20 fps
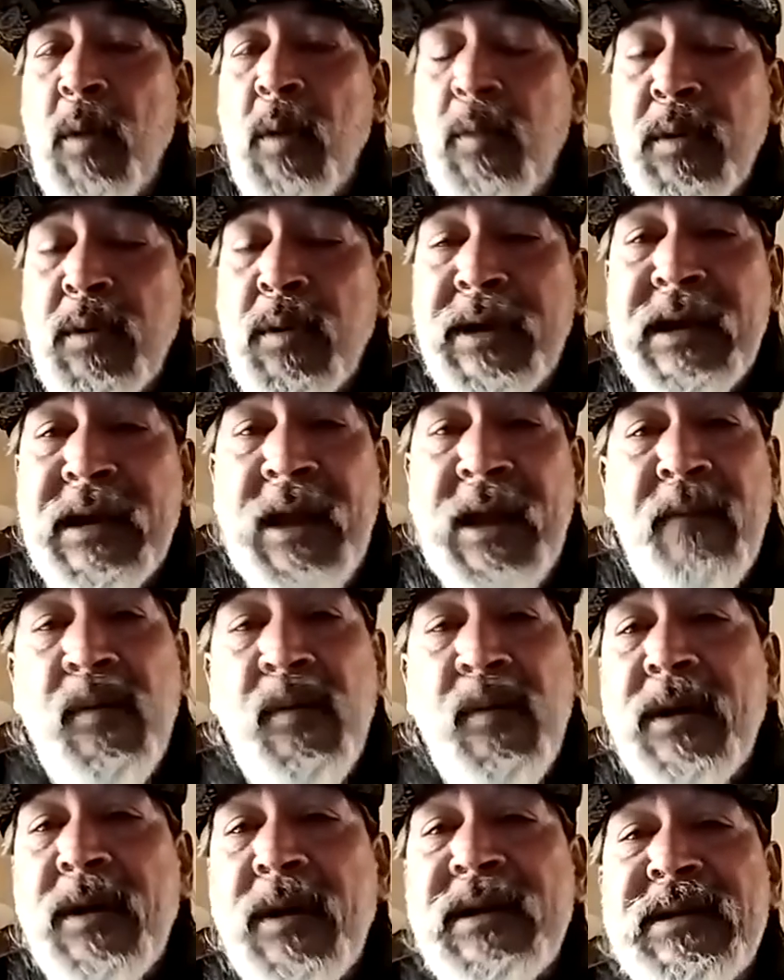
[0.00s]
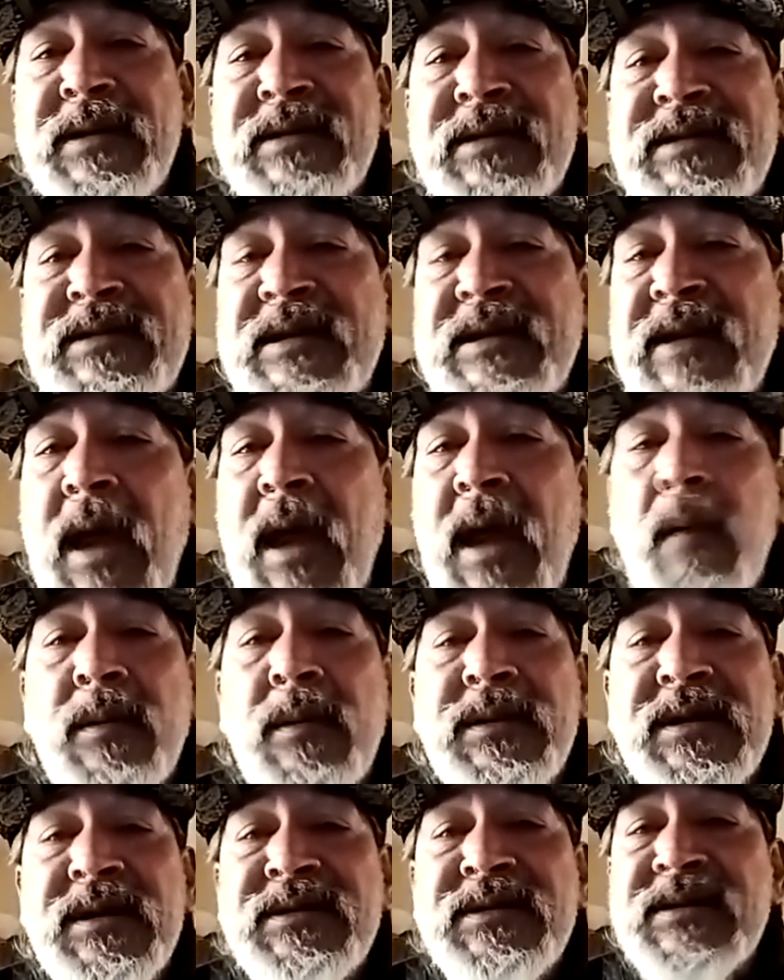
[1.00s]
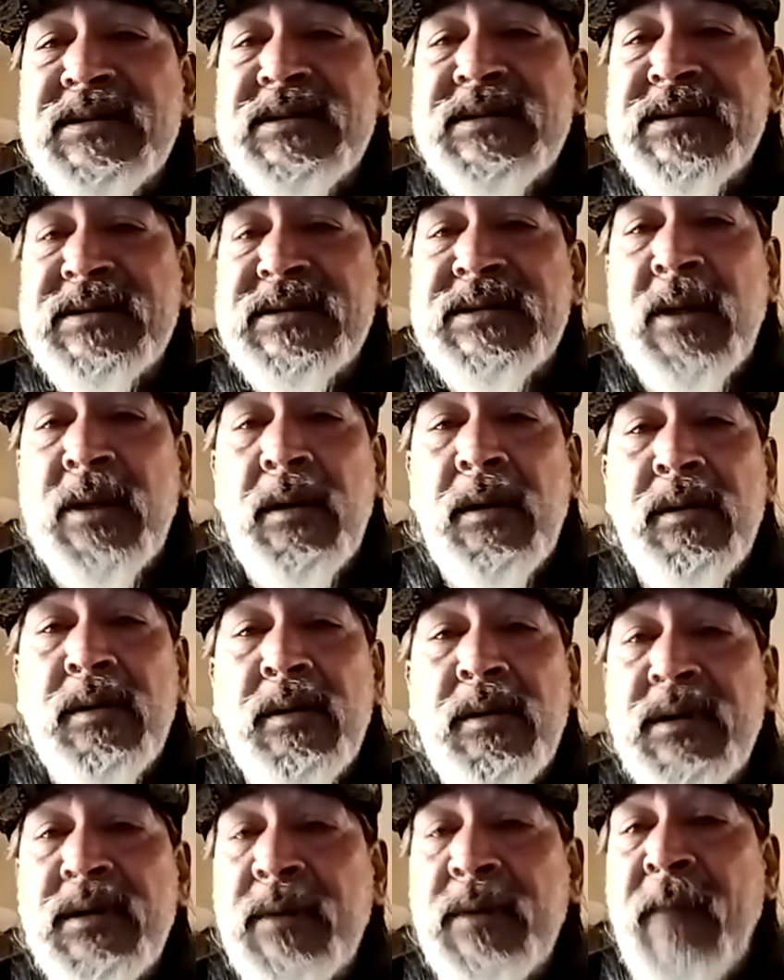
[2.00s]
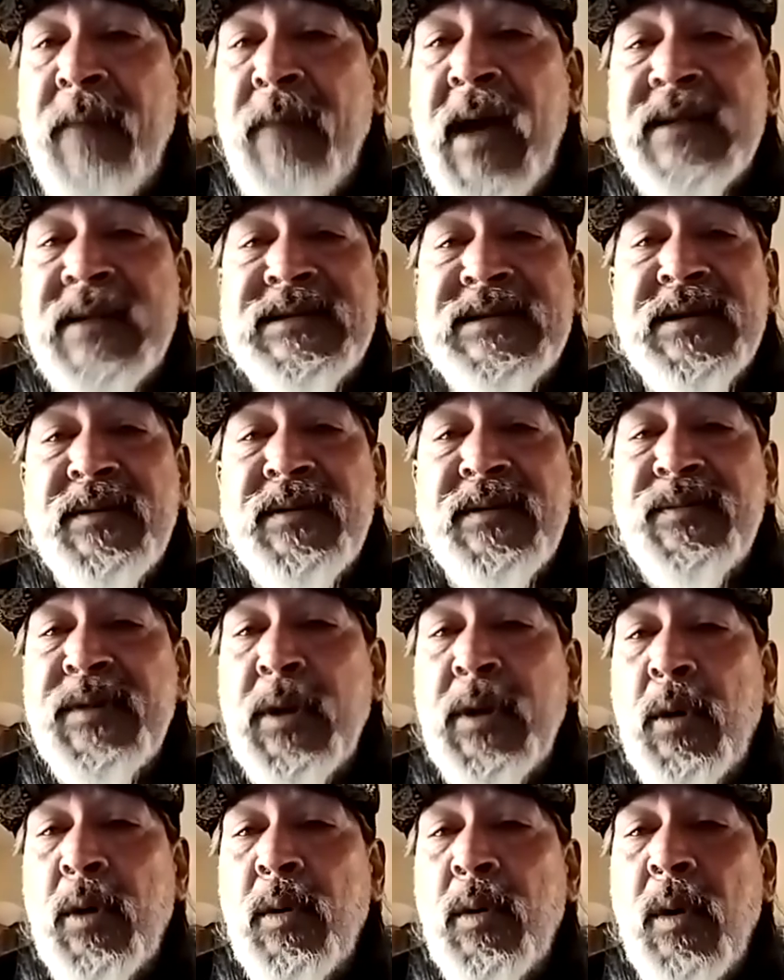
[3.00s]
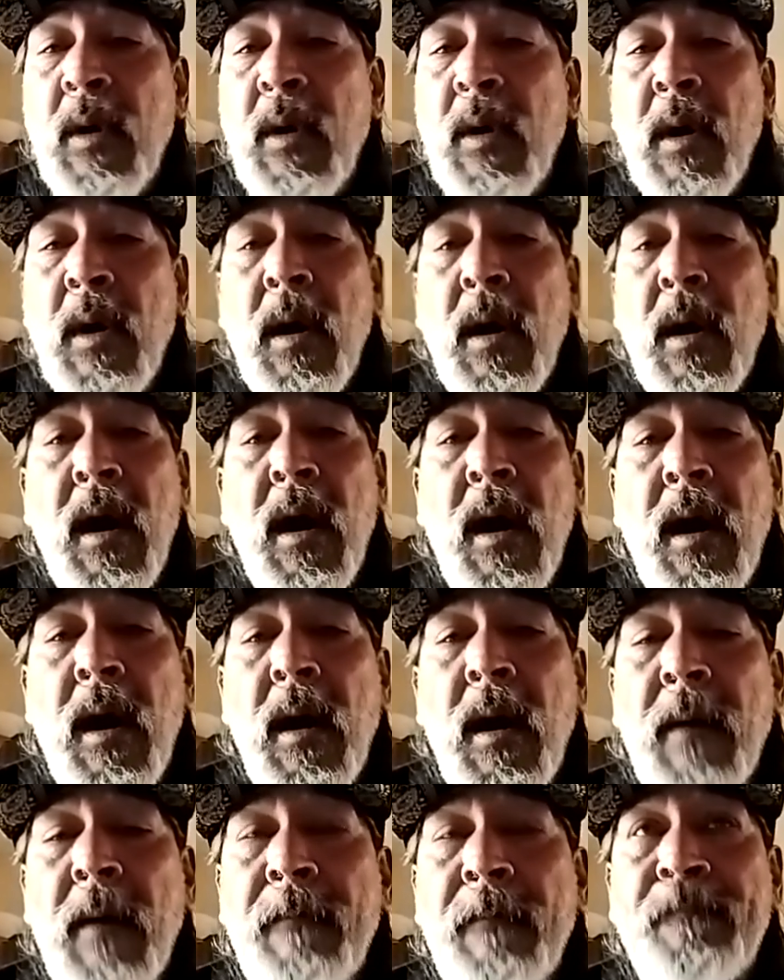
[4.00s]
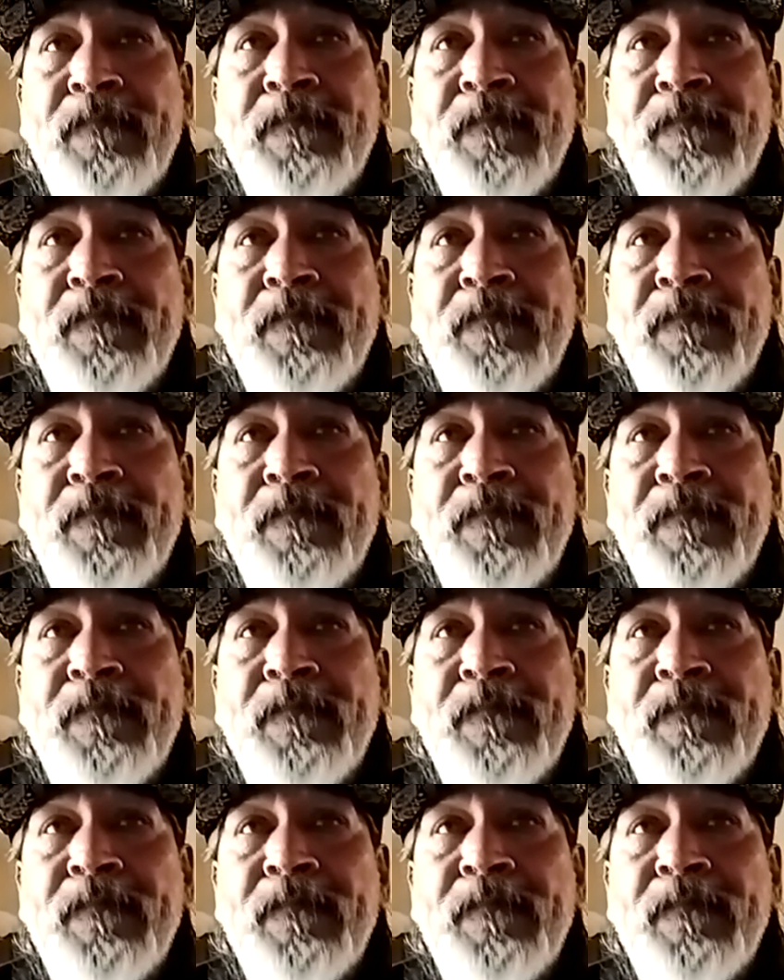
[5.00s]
we'll get everybody to sit down with us and just start doing a massive, um,